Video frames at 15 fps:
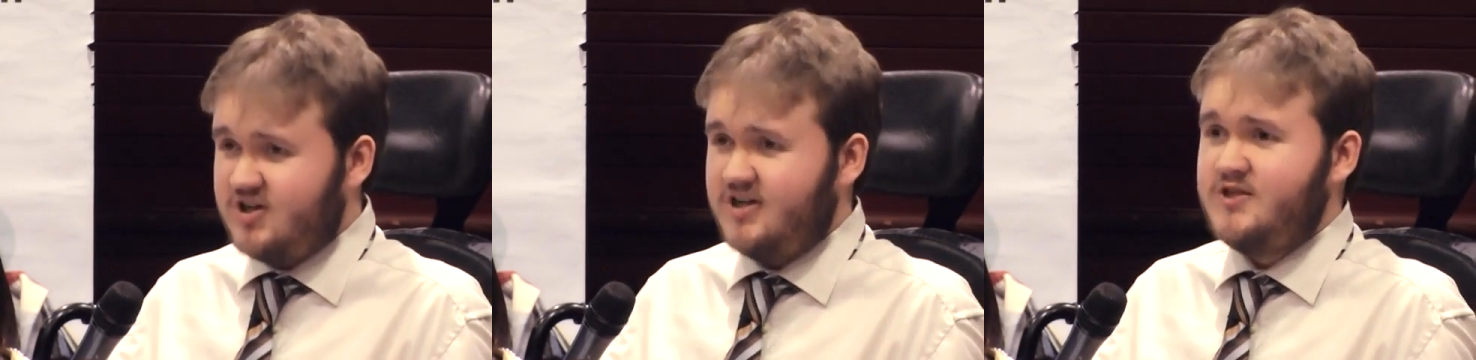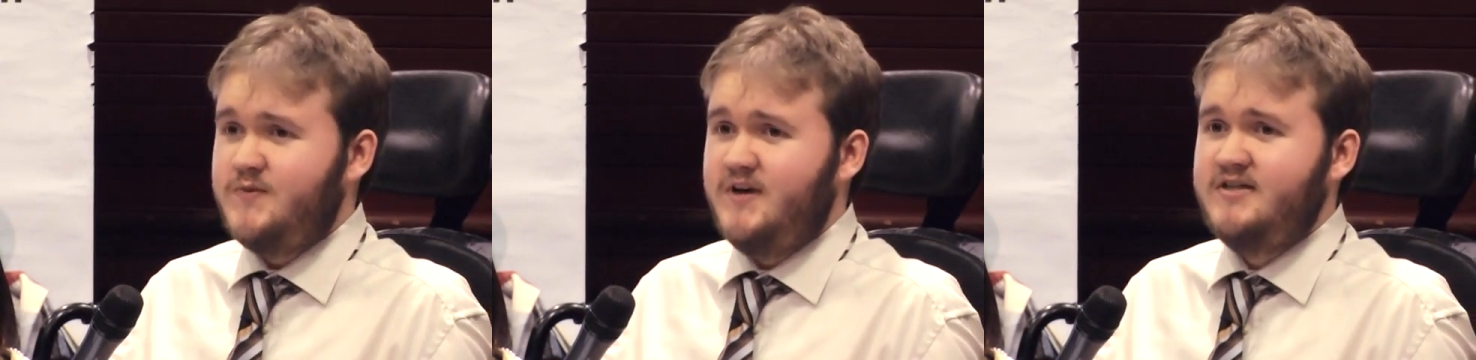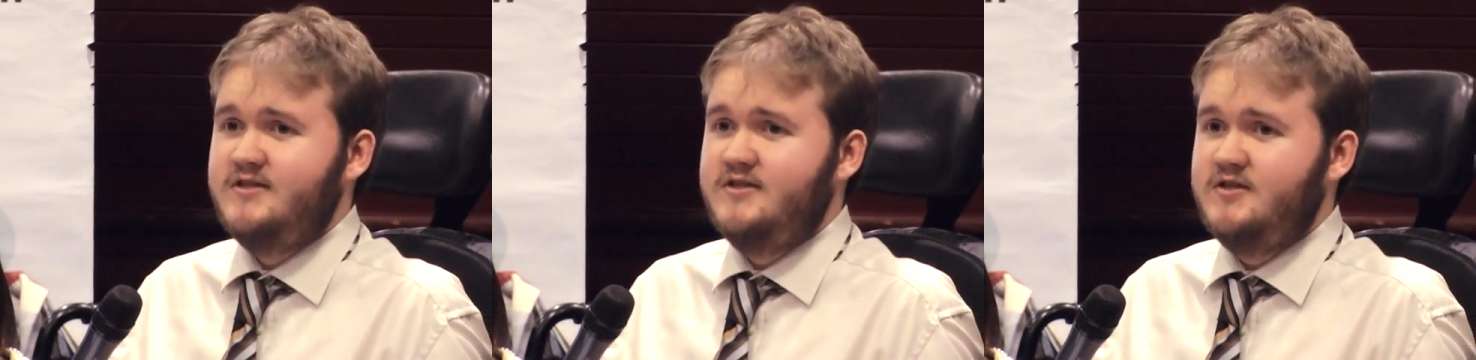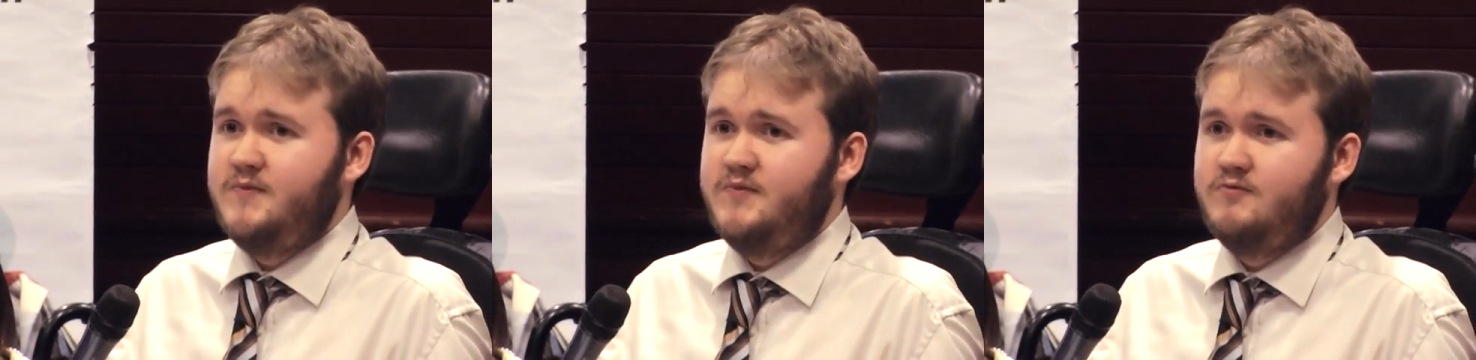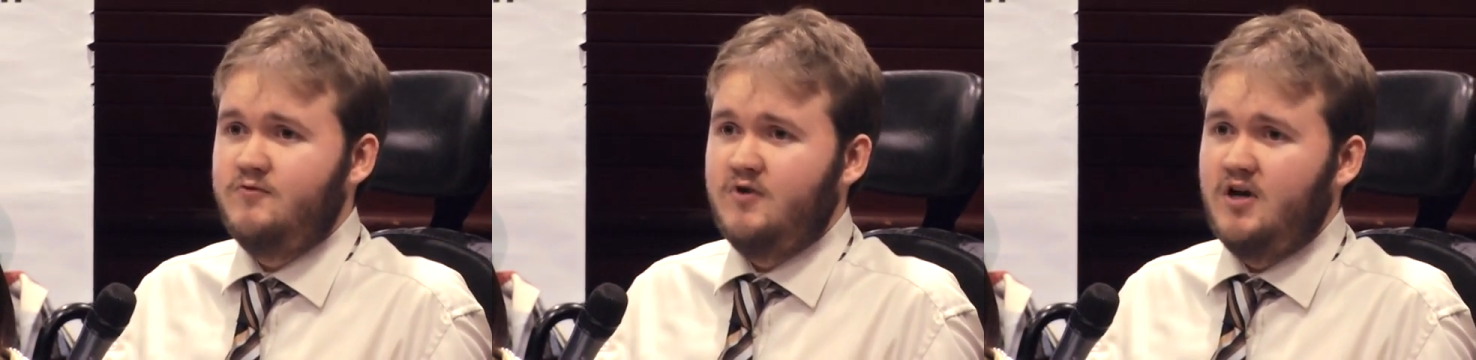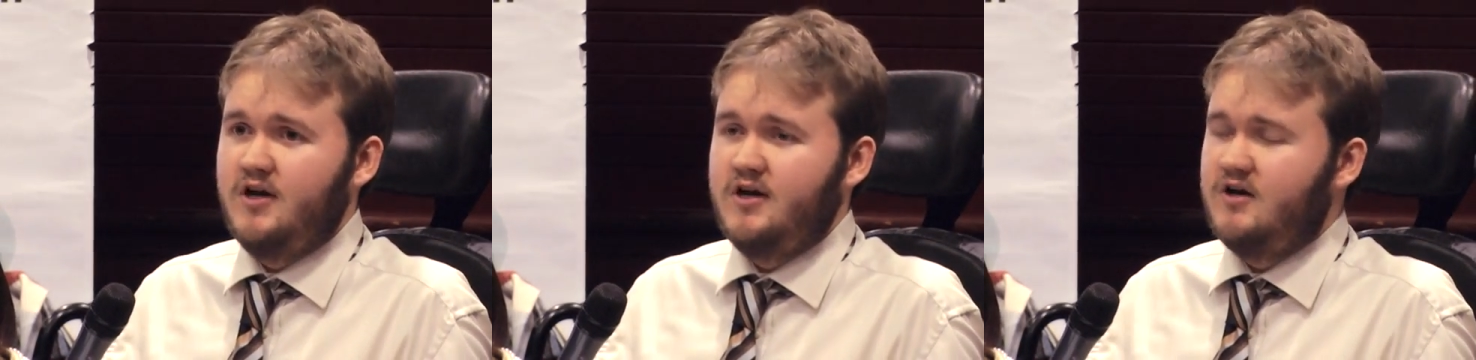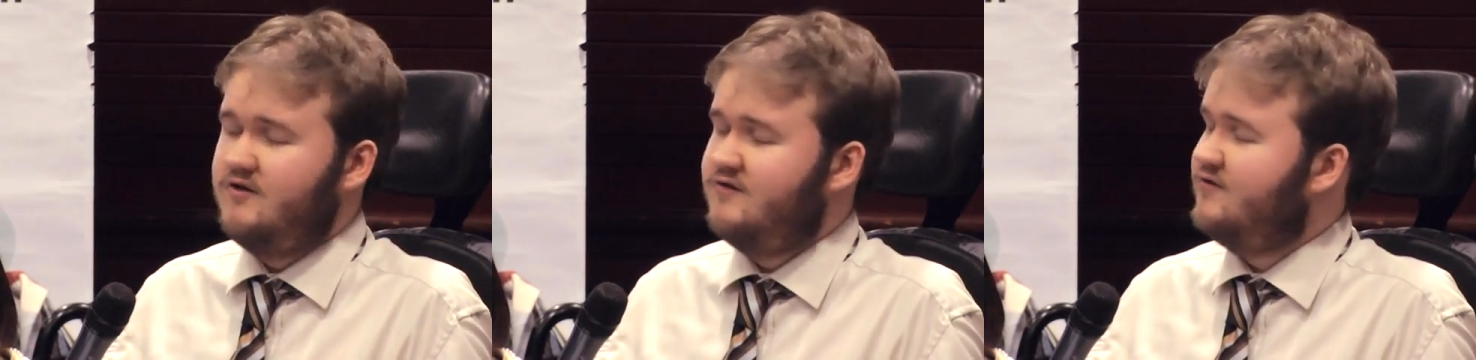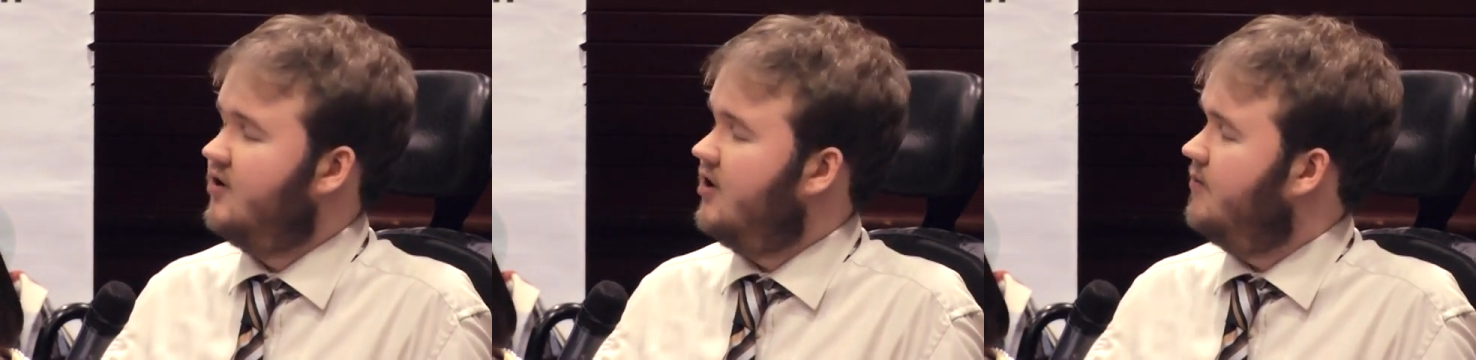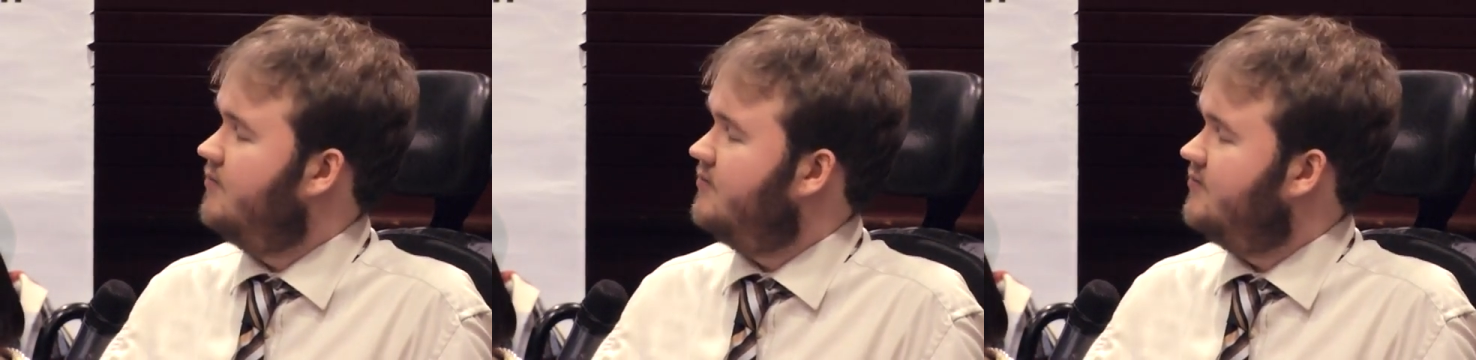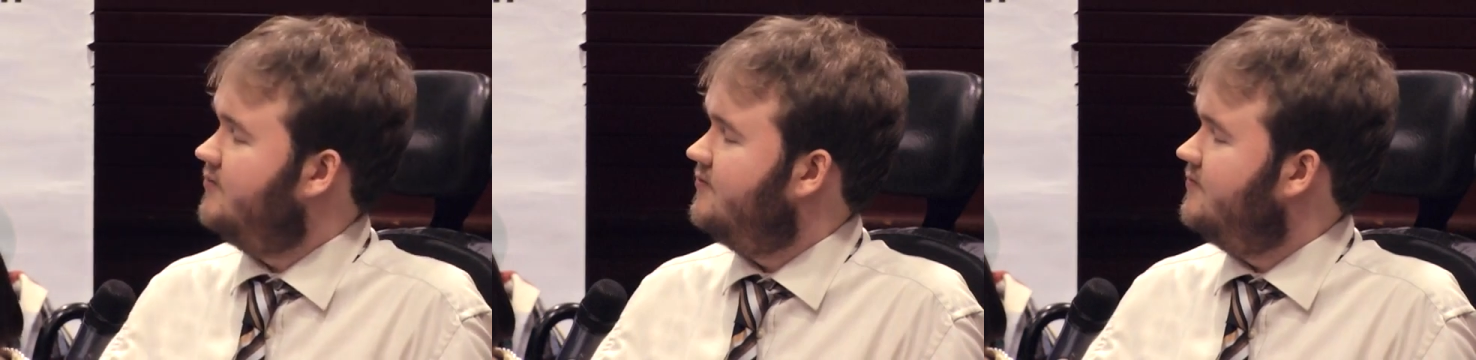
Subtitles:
I expect to rely on from